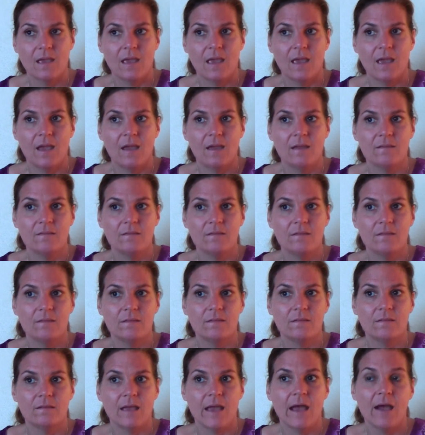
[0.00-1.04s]

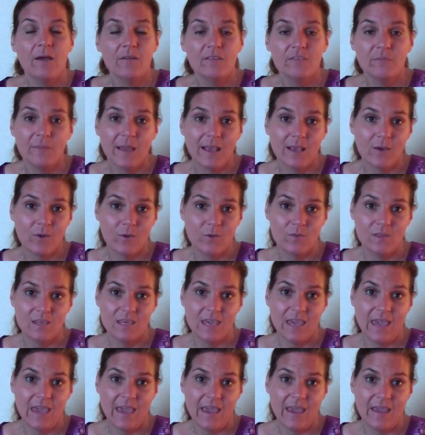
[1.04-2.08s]
and out of my cozy
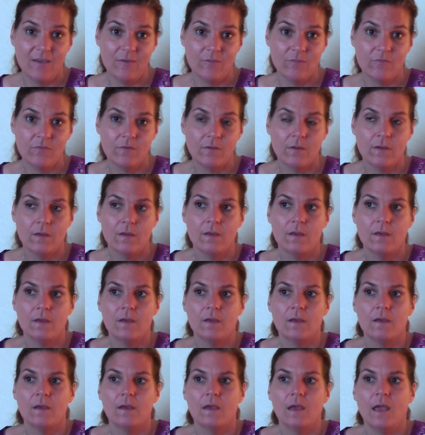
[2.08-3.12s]
cave
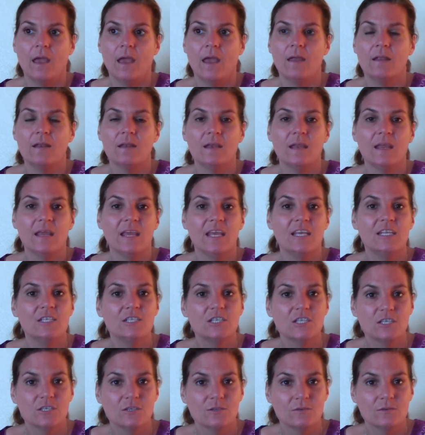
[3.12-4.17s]
and
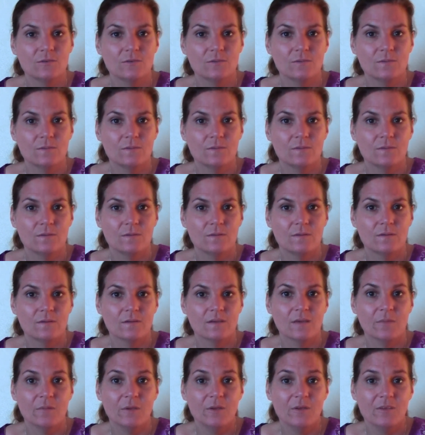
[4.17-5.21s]
into
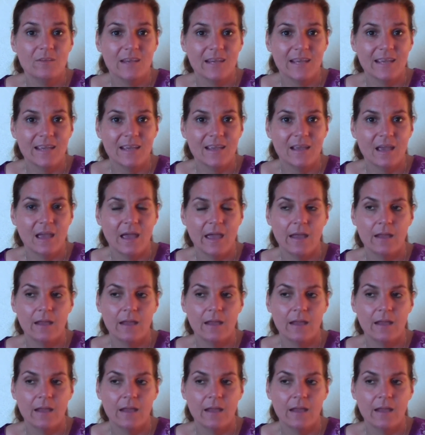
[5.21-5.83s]
community.